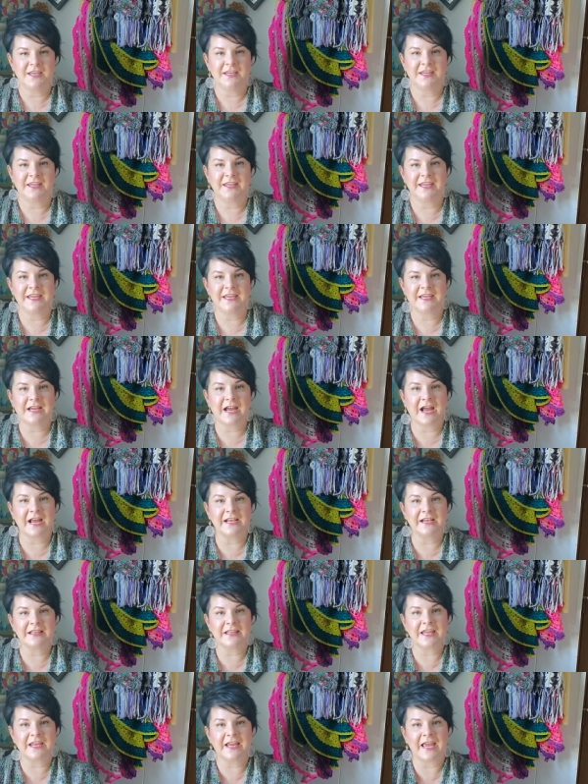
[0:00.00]
he kind
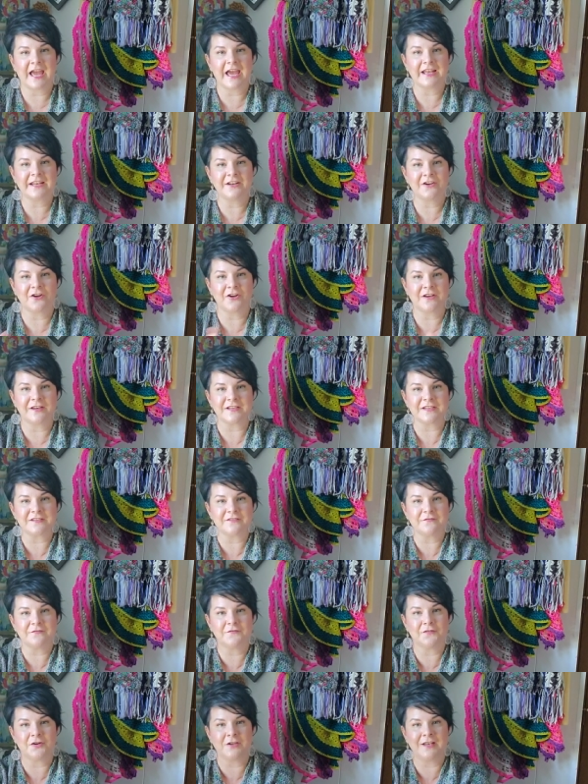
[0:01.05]
of like had it on his
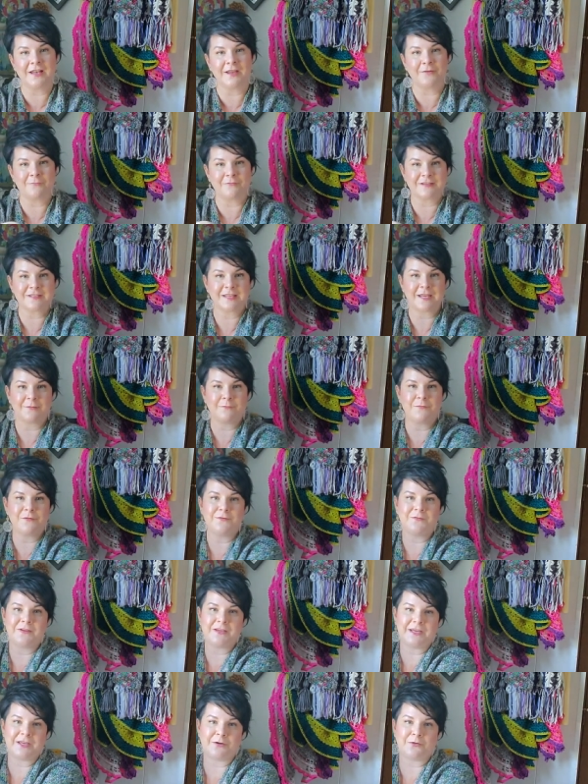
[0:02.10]
foot and was like
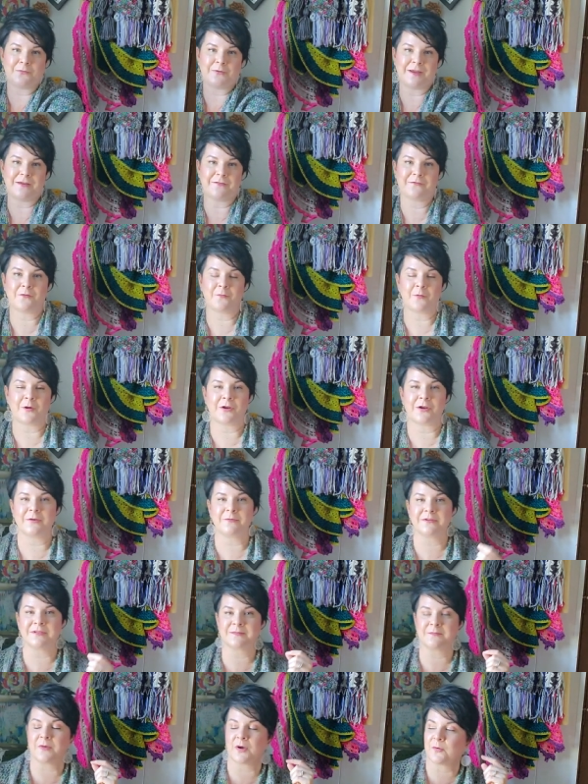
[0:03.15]
moving it away from where he
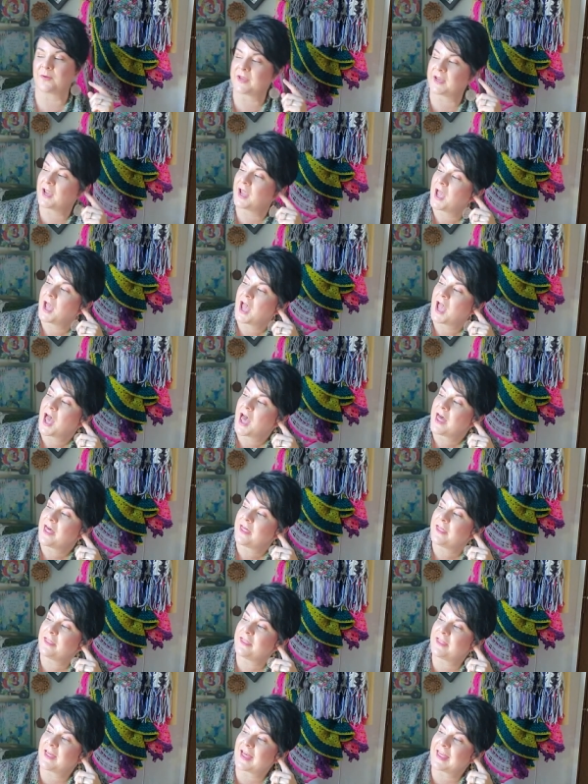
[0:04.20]
was mowing.
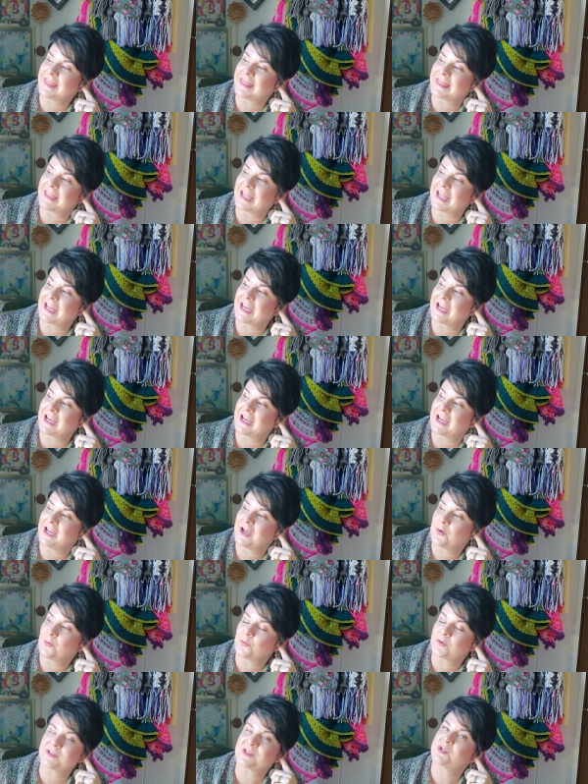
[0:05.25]
That thing
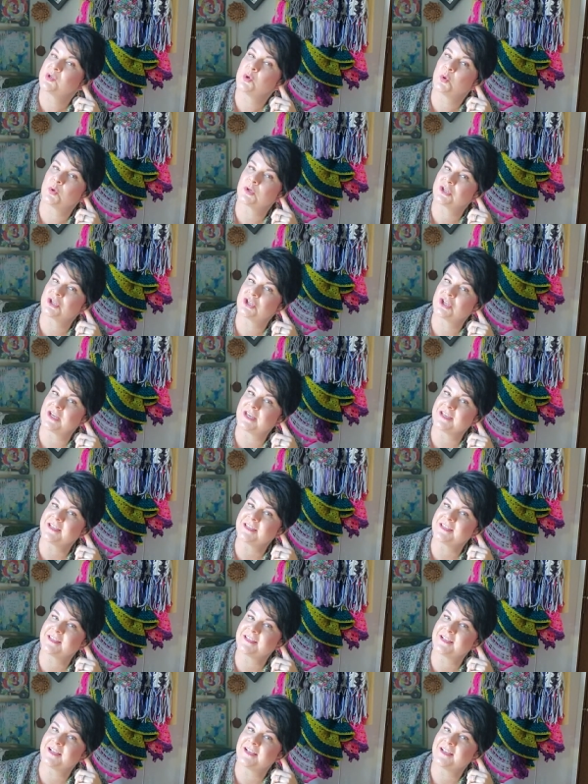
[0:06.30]
was
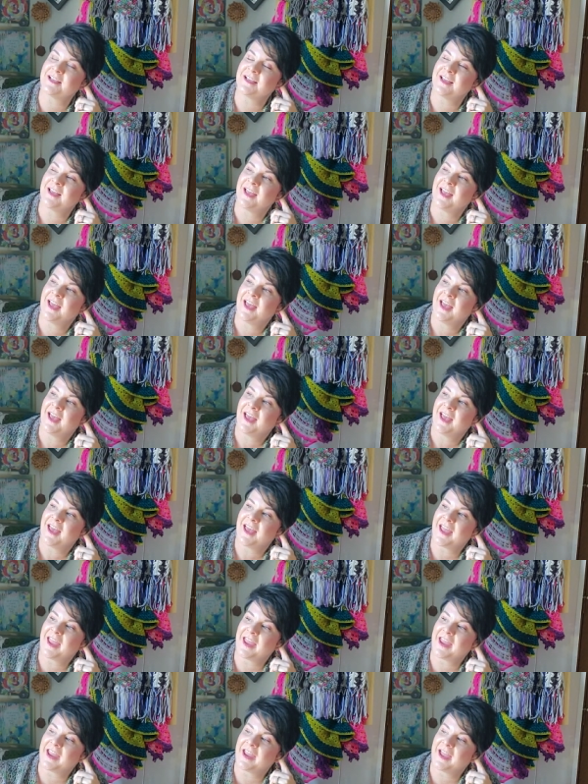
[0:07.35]
gorgeous
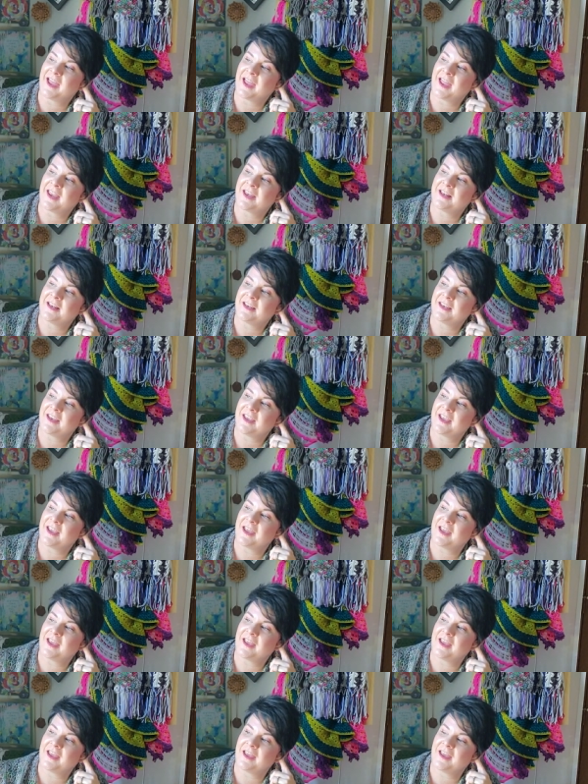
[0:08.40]
and
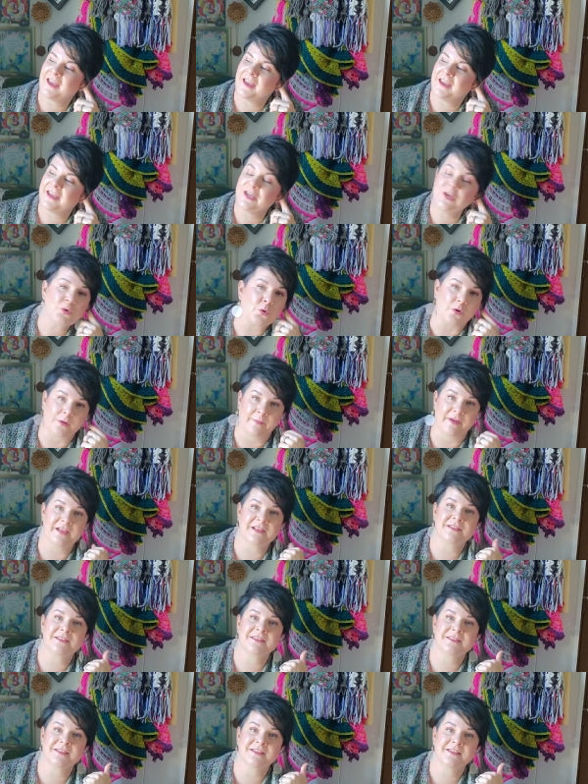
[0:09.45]
enormous.
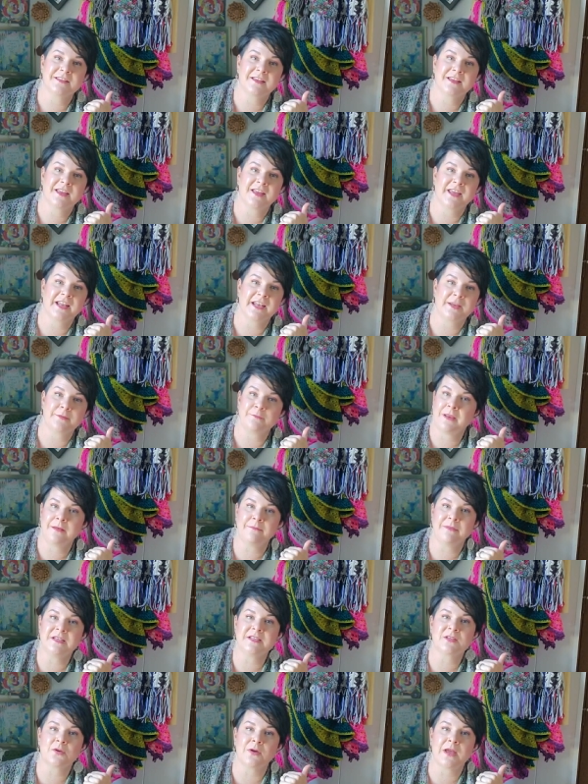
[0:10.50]
And it made
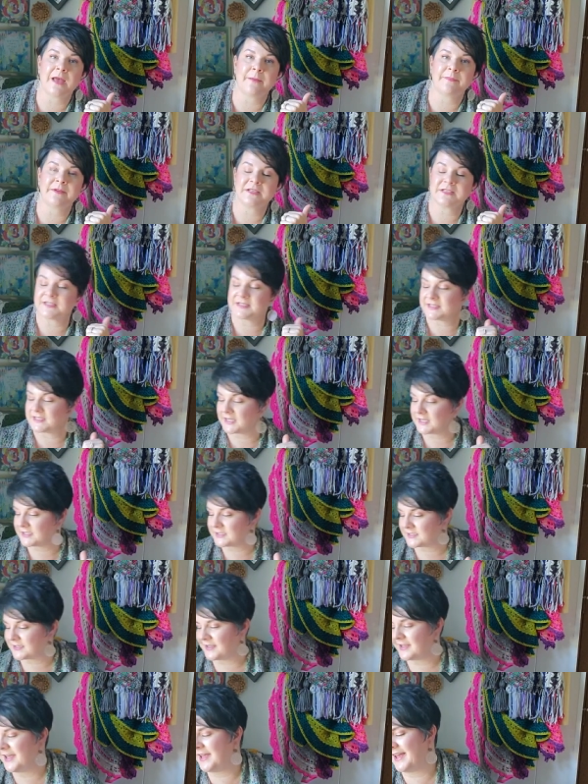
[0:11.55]
me so happy to see
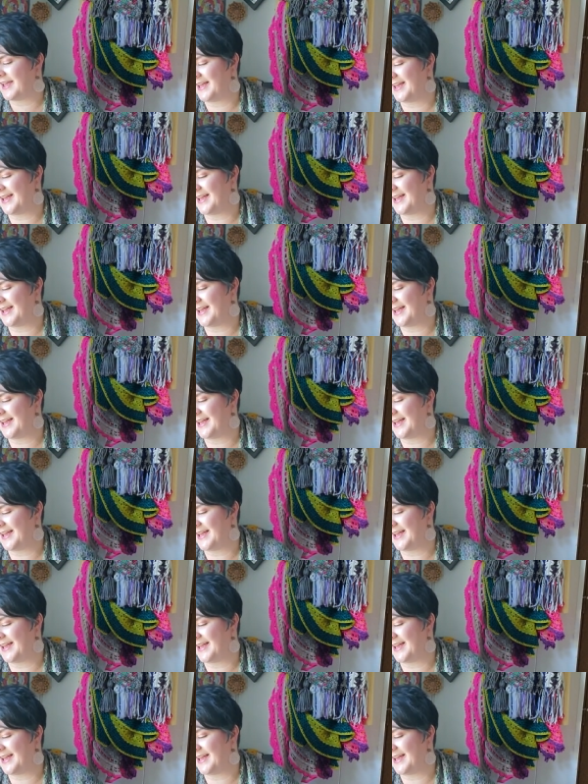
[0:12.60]
it.